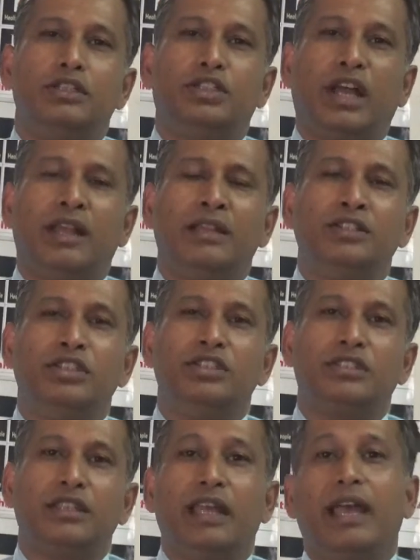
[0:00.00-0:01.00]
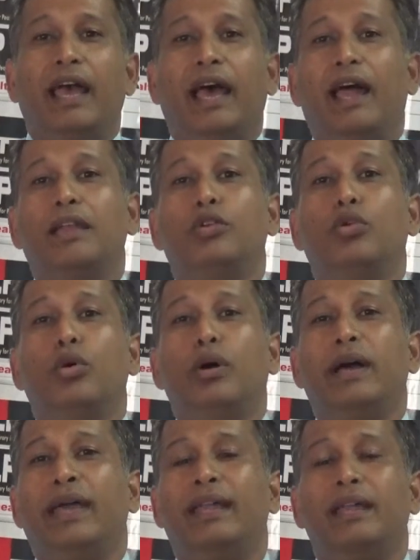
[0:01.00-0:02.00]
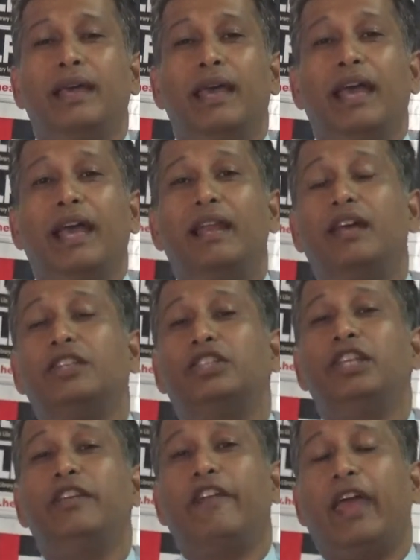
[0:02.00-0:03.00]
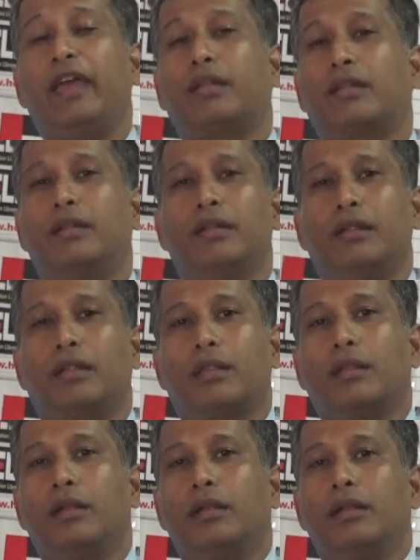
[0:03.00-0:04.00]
challenges and go ahead and achieve excellence.